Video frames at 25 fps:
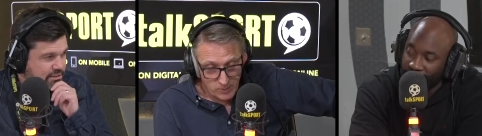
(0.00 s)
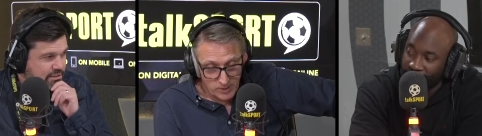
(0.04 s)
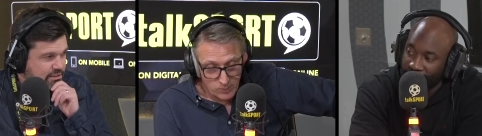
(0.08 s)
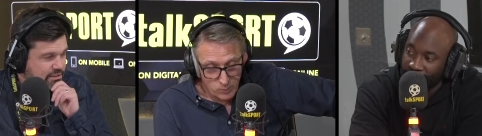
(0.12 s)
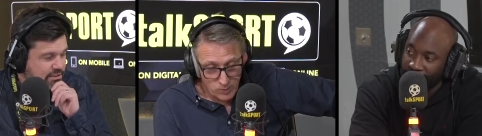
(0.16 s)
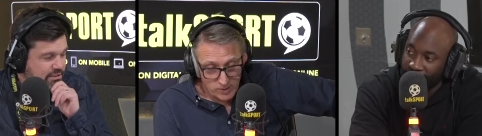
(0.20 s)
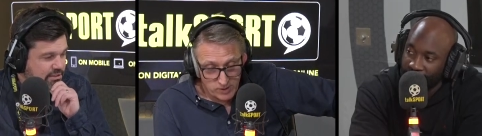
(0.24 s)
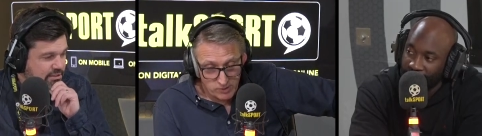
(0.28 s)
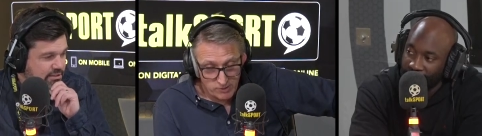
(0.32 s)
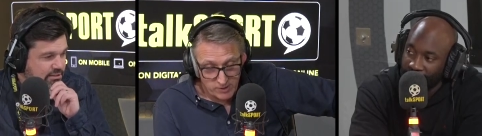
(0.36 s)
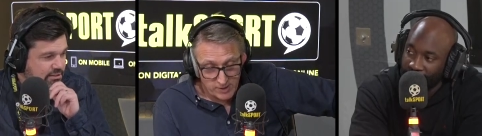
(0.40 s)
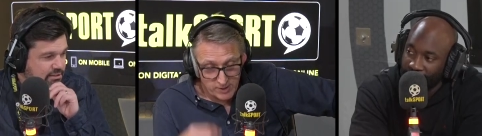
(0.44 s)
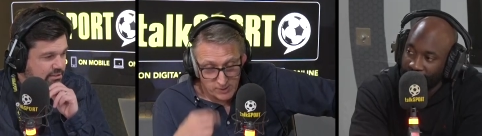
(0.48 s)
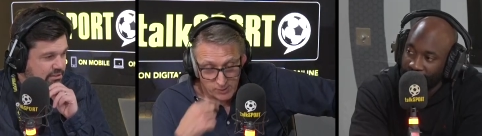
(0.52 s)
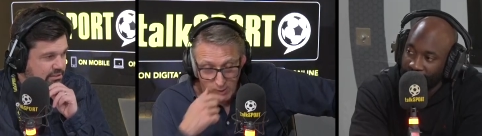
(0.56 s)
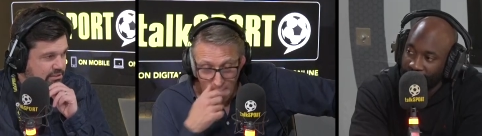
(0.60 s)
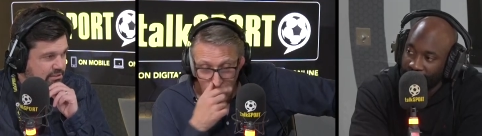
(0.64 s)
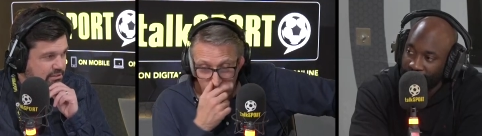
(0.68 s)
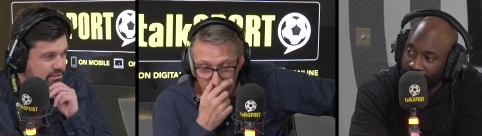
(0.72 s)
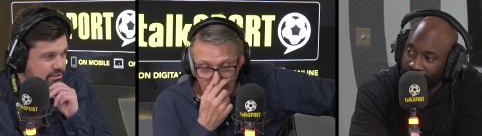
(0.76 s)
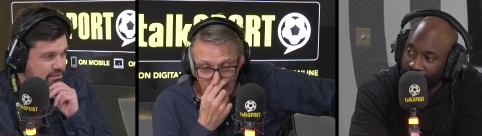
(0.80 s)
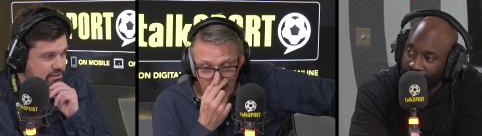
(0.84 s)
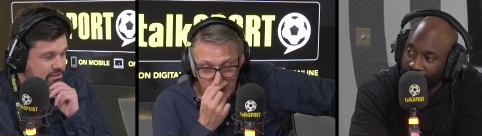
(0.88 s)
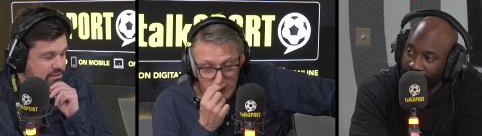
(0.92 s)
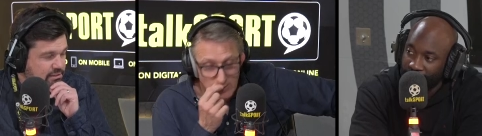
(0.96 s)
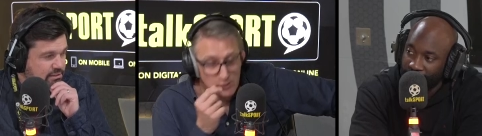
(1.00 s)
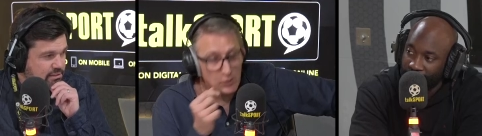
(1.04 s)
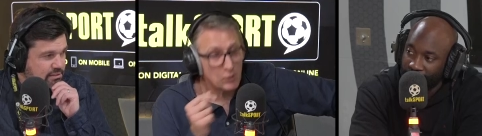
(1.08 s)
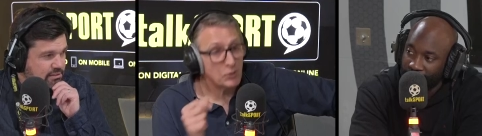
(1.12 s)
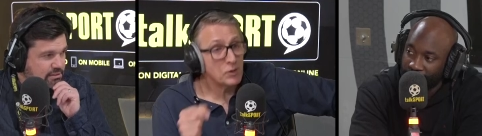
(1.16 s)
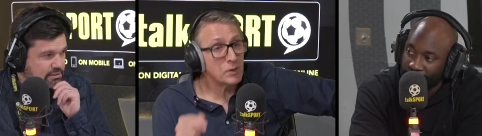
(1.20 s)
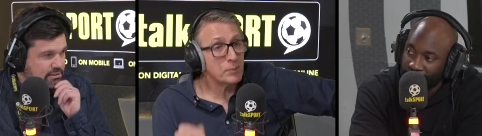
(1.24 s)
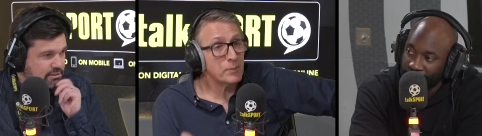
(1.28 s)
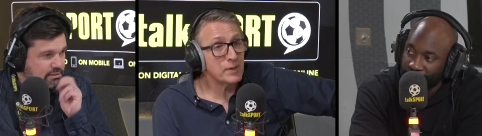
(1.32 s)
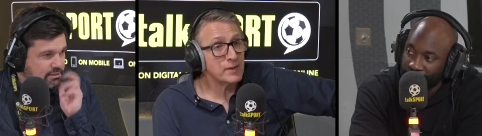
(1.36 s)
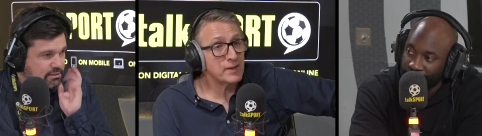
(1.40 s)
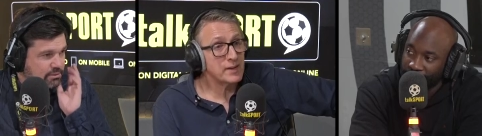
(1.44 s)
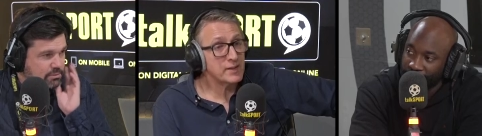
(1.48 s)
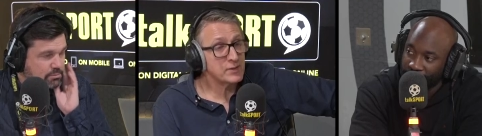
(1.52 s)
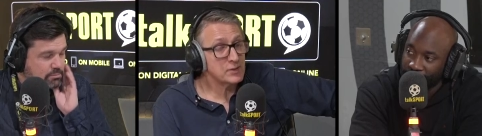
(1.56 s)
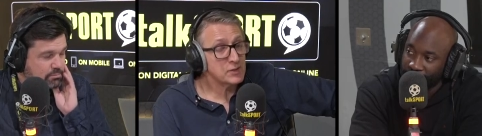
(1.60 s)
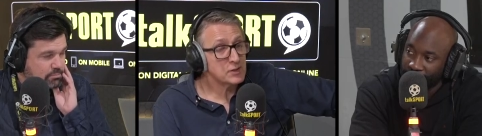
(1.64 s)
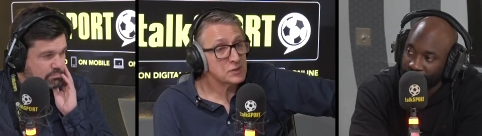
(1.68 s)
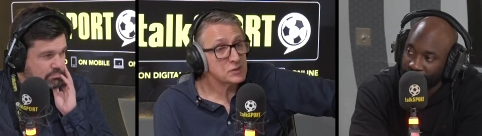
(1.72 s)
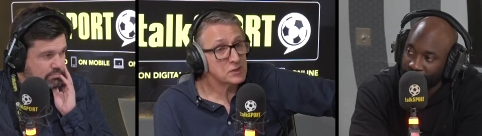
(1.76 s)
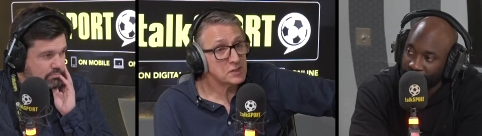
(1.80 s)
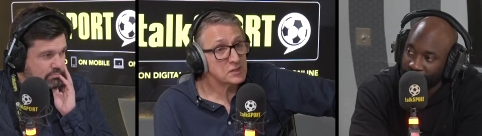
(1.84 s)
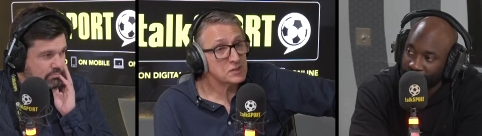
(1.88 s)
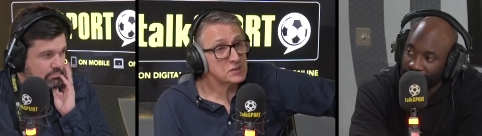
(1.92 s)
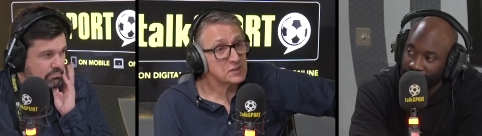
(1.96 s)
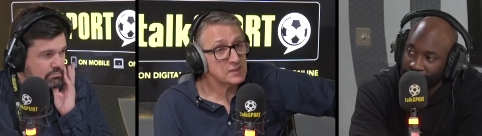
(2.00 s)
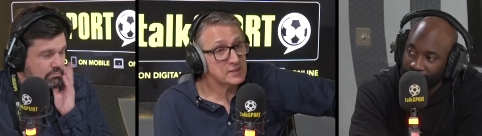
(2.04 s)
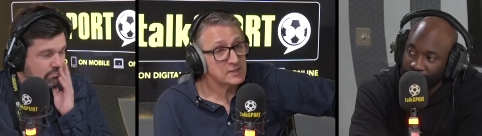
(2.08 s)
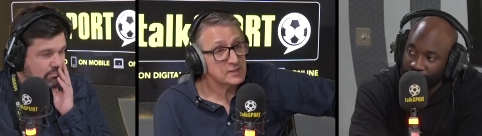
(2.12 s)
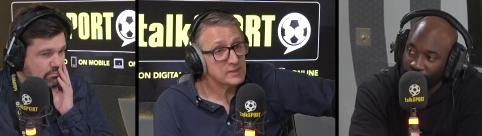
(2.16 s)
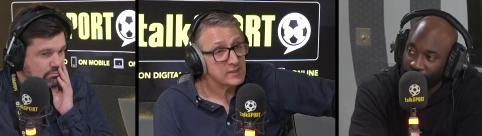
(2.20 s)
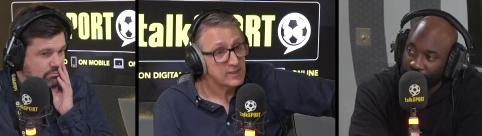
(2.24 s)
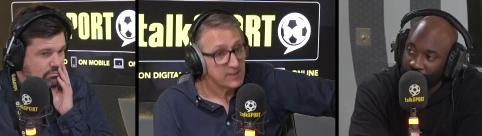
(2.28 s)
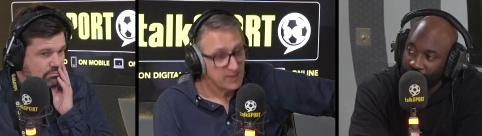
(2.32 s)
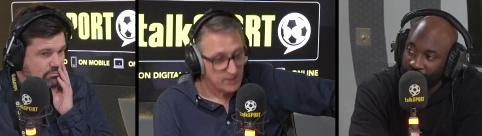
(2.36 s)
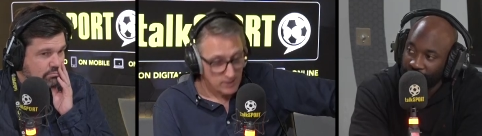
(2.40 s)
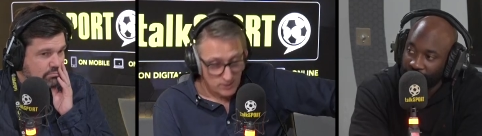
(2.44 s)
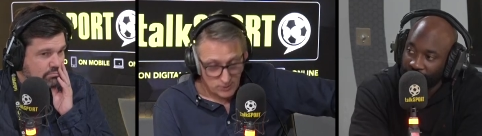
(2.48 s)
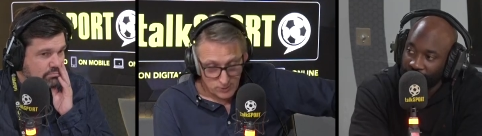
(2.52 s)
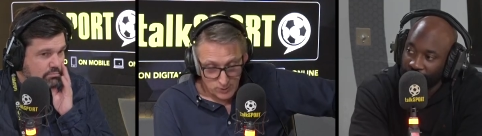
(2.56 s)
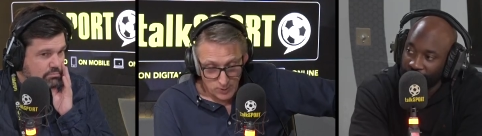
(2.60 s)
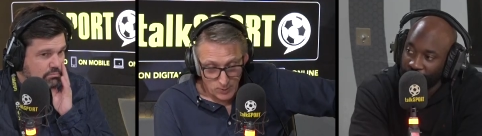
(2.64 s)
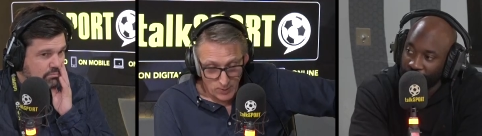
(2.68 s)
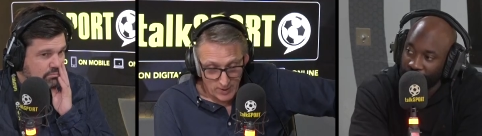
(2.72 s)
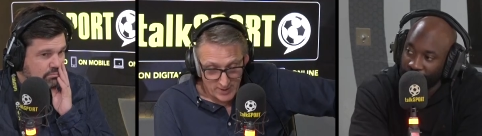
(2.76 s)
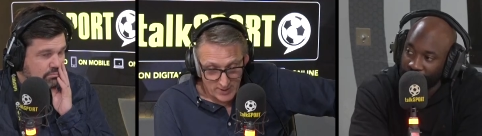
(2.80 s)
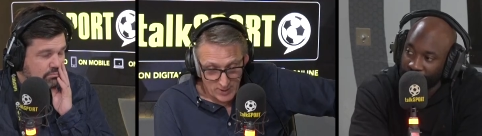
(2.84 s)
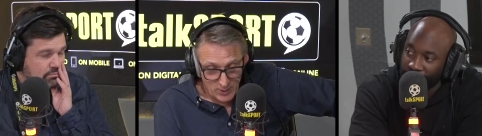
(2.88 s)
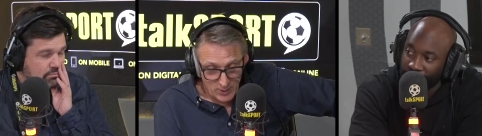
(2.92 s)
Speaker 1: But when you're in a knockout tournament and your sisters, what can you do? You,